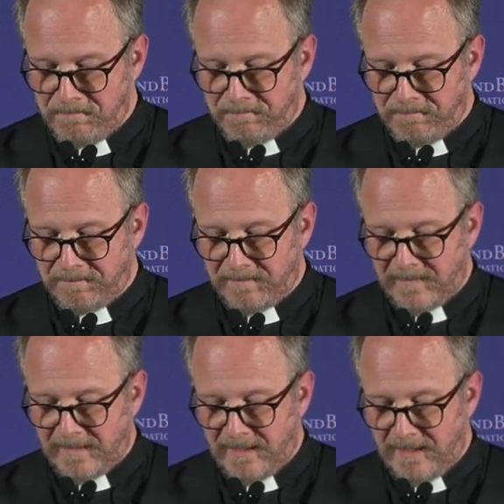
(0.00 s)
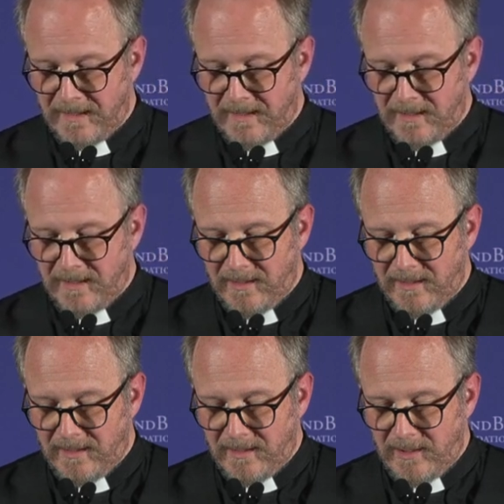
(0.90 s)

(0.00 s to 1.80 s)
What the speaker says: (silence)